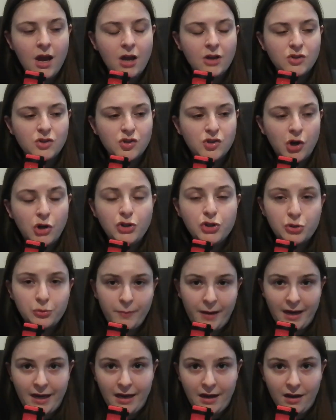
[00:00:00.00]
Social
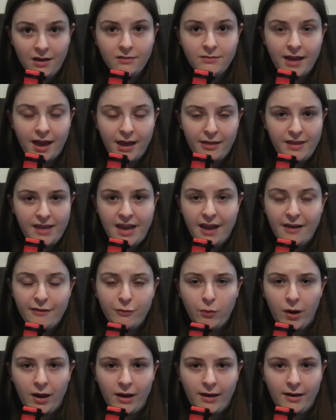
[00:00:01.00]
media, the
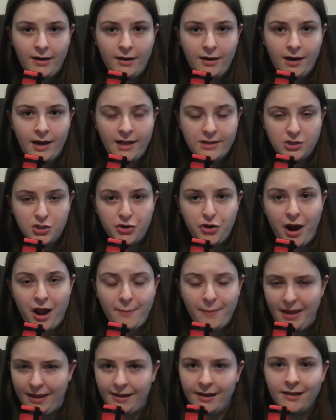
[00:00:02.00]
F1
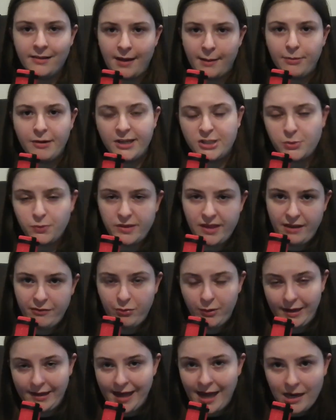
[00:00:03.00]
Instagram, in collaboration with the
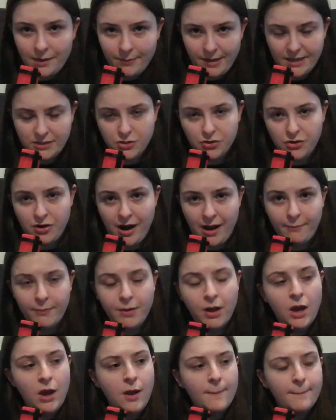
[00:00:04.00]
F1 Academy Instagram,
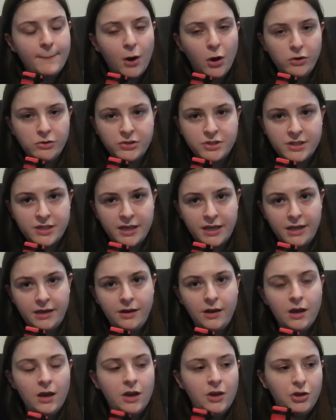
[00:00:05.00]

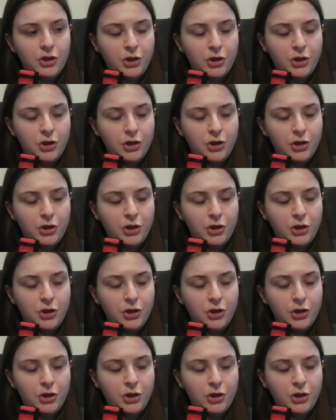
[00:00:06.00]
posted,